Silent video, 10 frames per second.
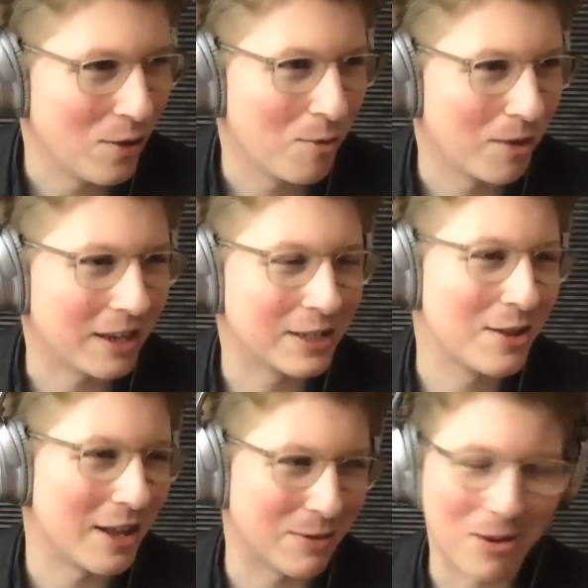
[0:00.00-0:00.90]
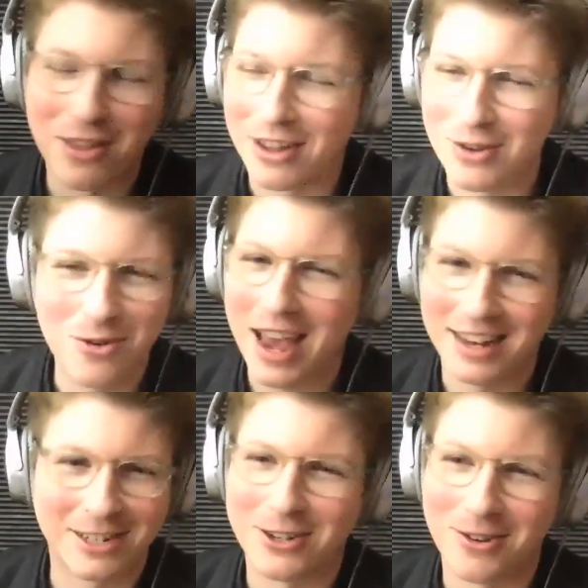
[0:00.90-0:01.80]
well, that's the one thing you
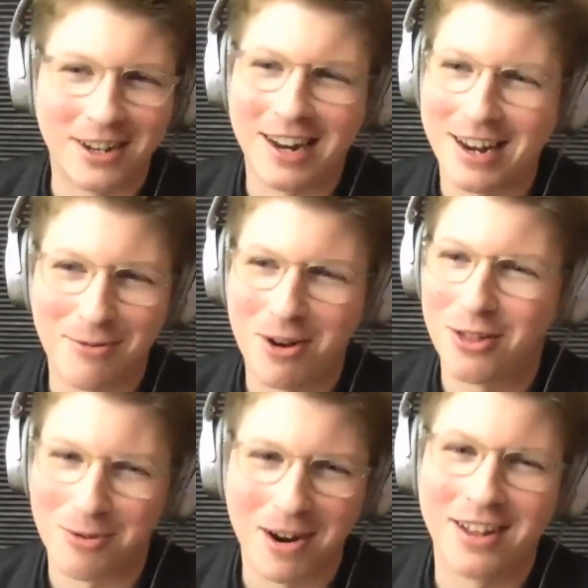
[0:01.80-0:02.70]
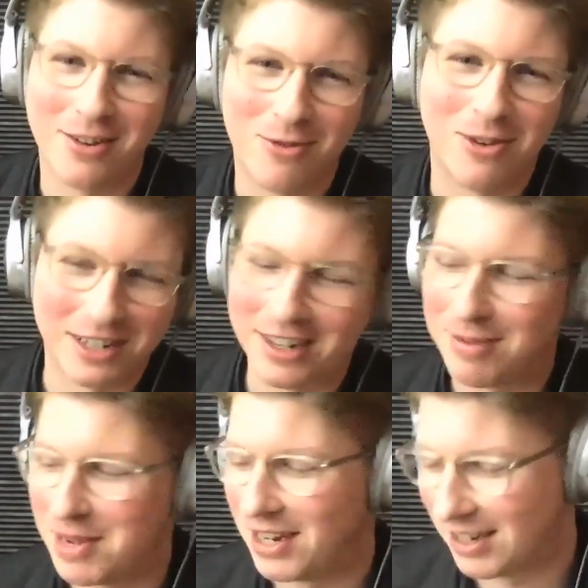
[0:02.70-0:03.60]
can't do in any other way than physically
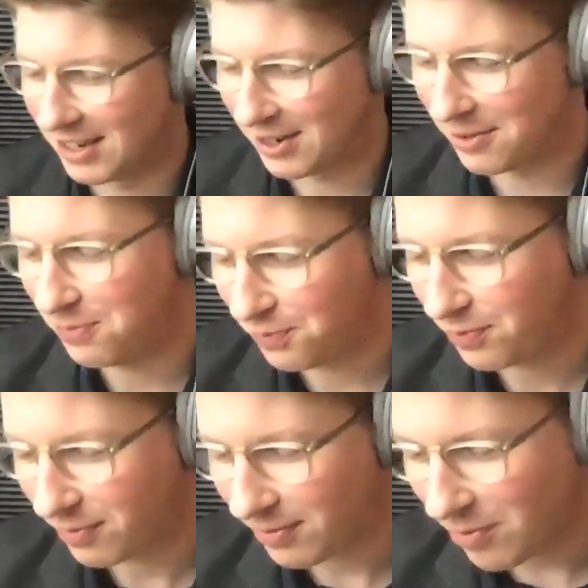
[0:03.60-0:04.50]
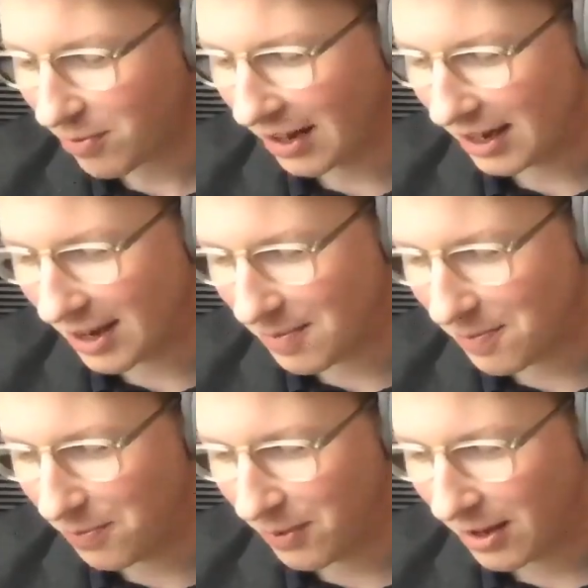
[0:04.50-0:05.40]
meeting. So
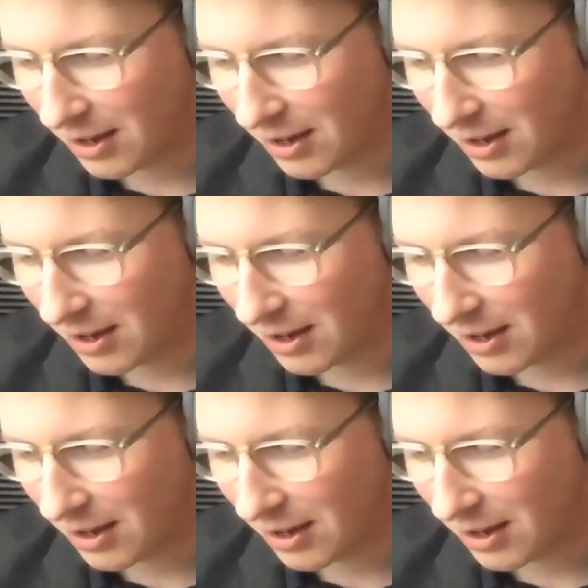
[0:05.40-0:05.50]
yeah,